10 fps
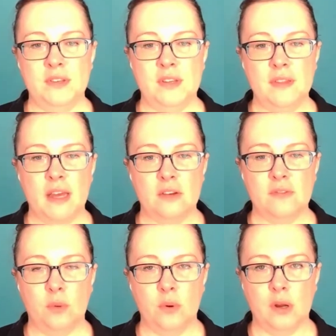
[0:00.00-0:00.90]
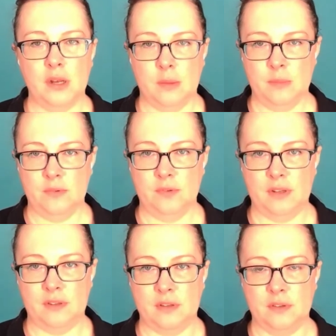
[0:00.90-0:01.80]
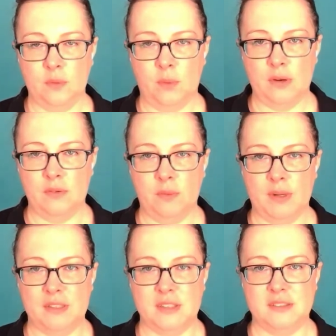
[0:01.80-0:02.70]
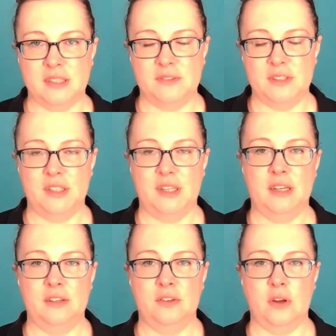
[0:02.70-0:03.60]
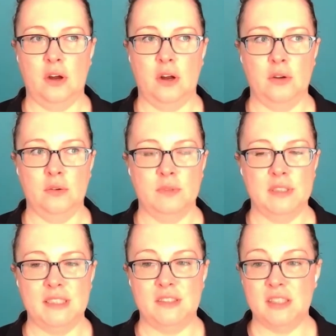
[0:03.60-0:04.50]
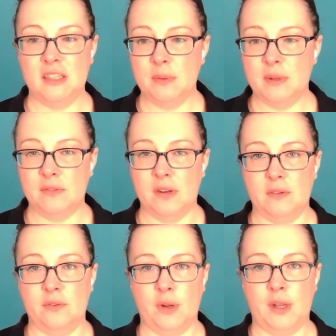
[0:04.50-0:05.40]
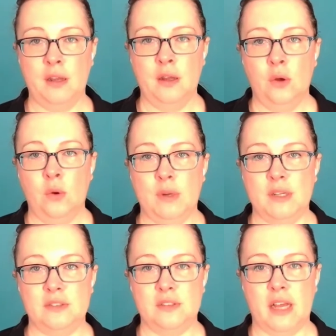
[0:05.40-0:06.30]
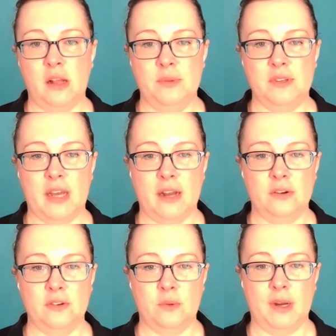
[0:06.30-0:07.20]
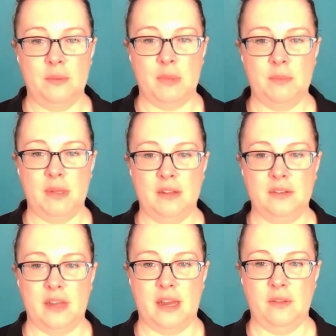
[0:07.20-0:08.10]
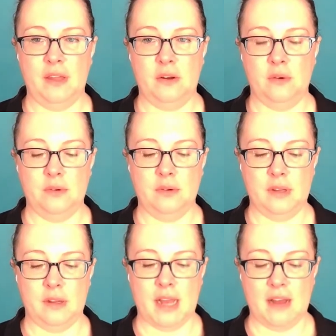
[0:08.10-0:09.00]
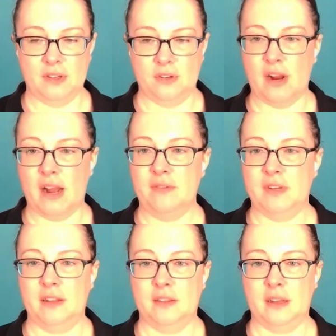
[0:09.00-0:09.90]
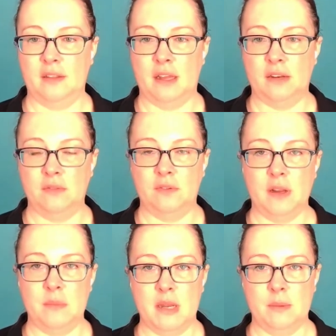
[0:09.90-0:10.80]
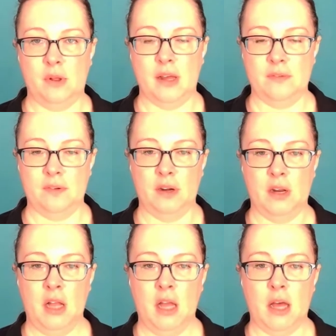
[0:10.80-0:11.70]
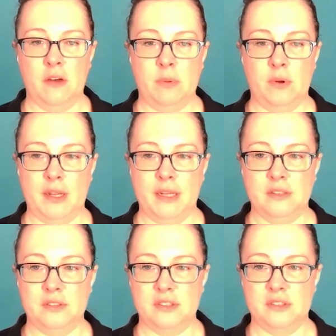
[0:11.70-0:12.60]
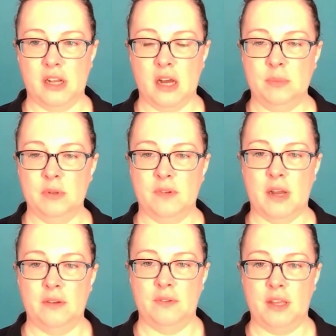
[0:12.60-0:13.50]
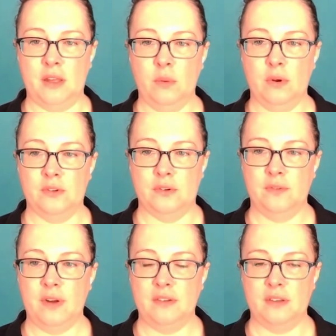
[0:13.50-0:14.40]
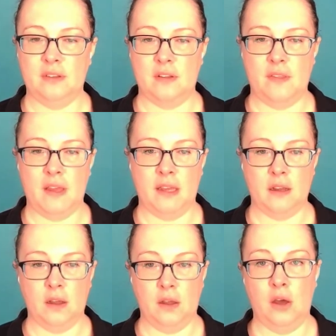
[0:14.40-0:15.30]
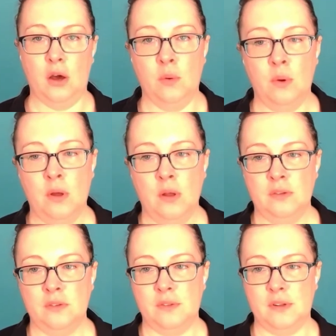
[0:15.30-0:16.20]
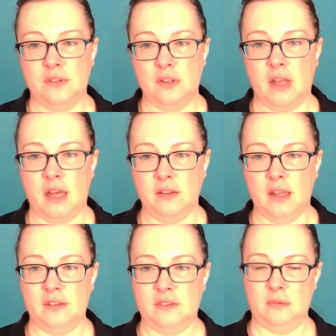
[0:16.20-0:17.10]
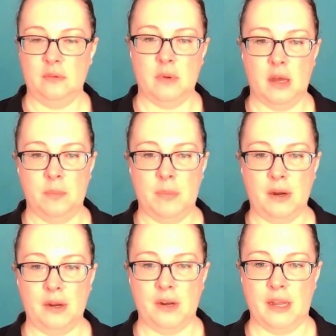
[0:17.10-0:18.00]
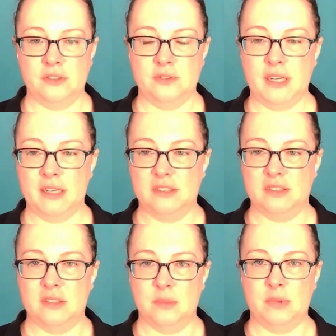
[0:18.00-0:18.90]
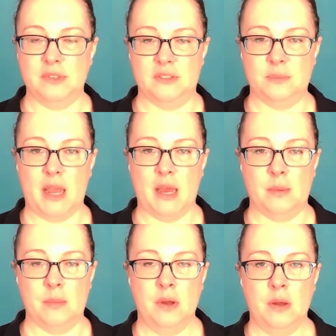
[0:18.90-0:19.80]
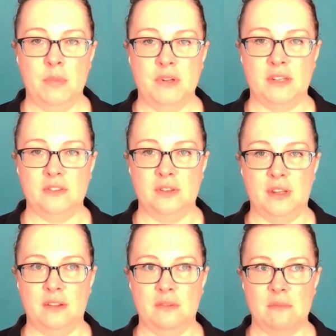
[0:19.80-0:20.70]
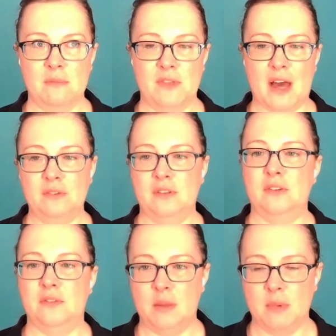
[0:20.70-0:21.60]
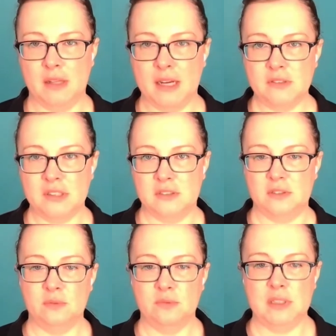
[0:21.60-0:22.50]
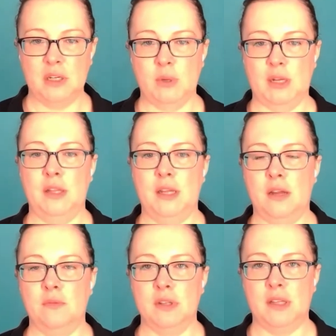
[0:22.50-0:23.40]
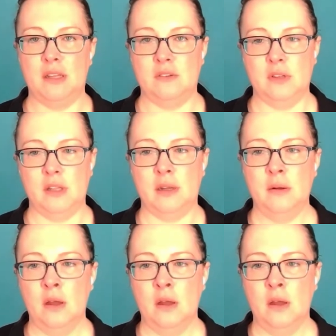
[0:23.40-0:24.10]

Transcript: seeing that for a number of reasons, one of which is that phishing kits are really cheap, if not free, which helps attackers quite a bit because now they don't have to craft anything. They do very minimal effort of putting in just a couple of kind of keywords or phrases and they hit go. So there's a lot less barrier to entry, and it's just simple to spam potentially thousands of email addresses really quickly and really easily.